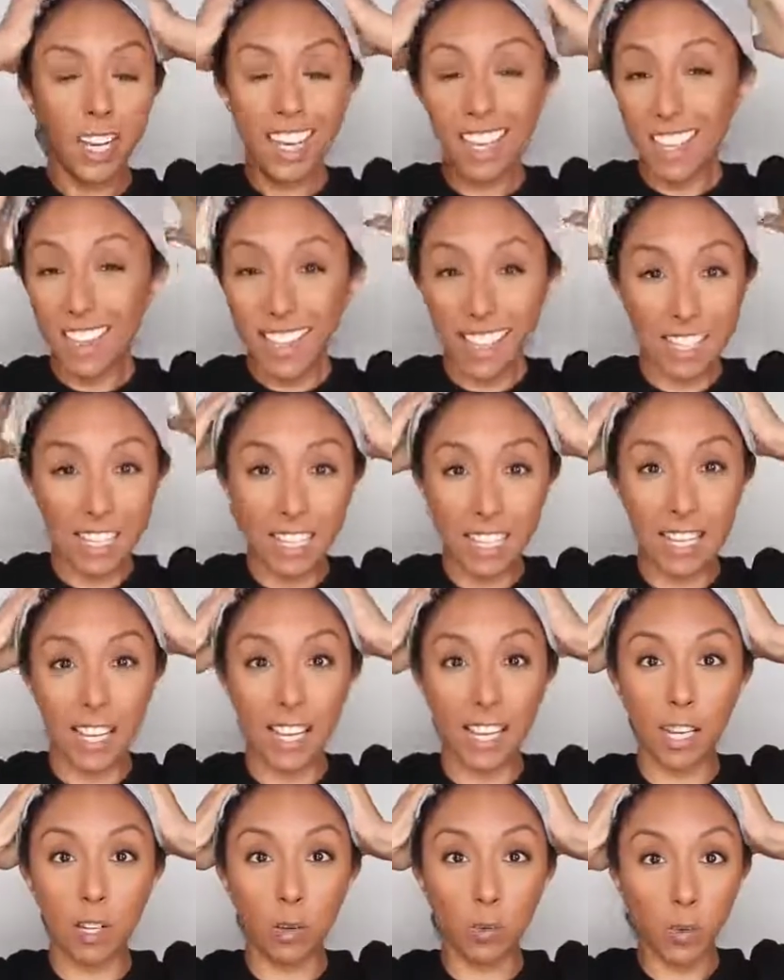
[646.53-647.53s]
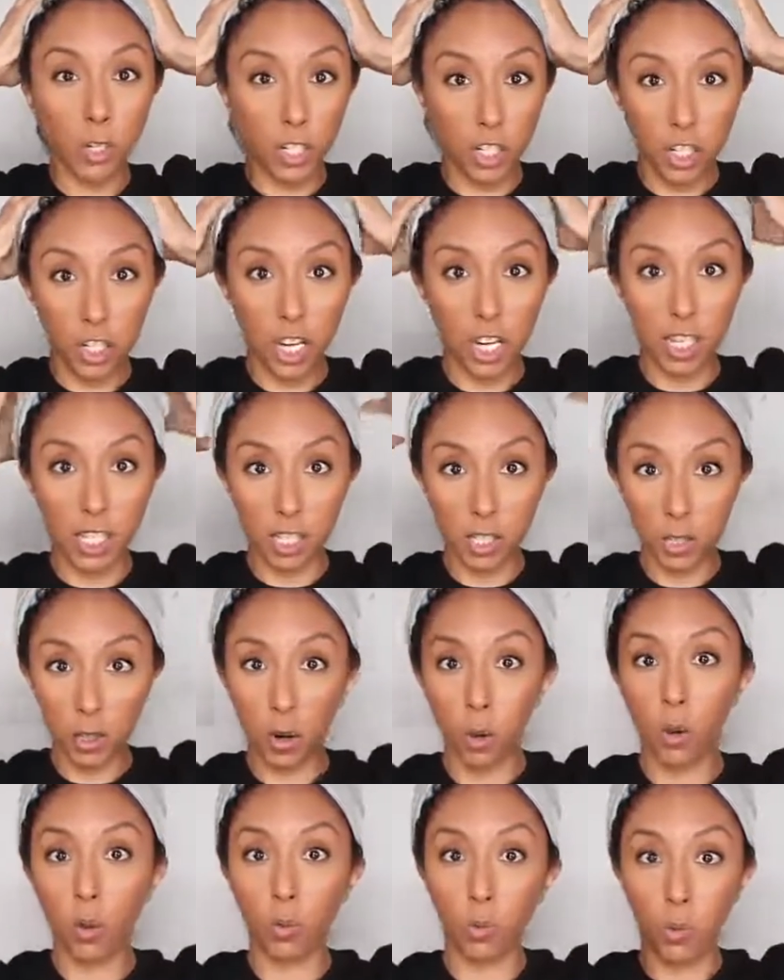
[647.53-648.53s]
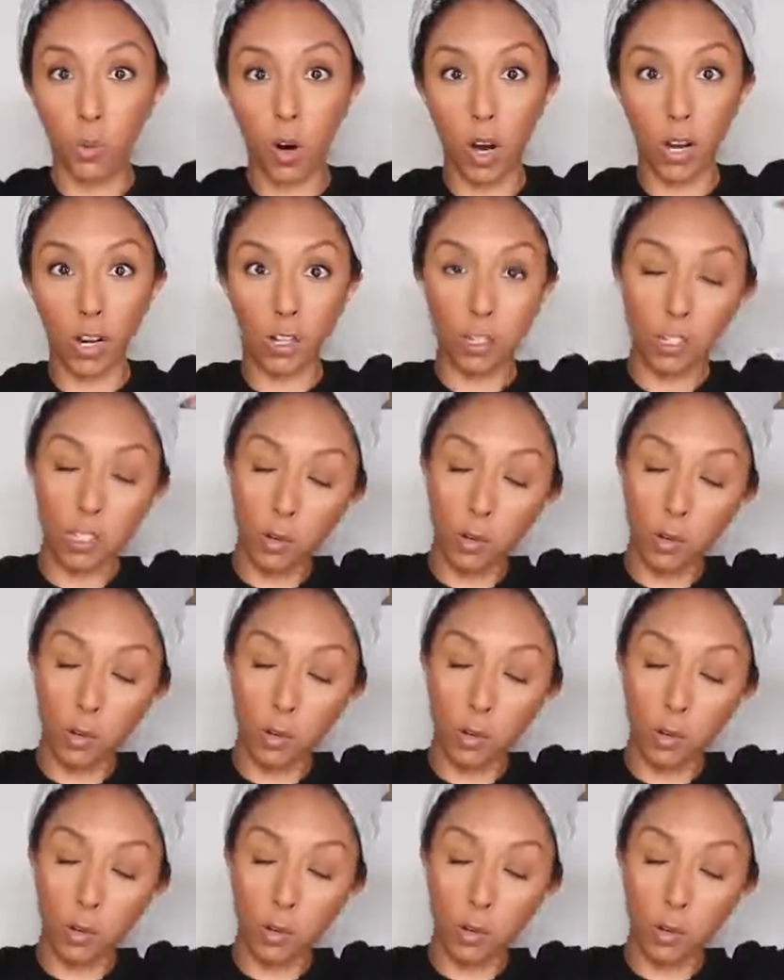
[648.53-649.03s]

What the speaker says: in the sink with just cold water.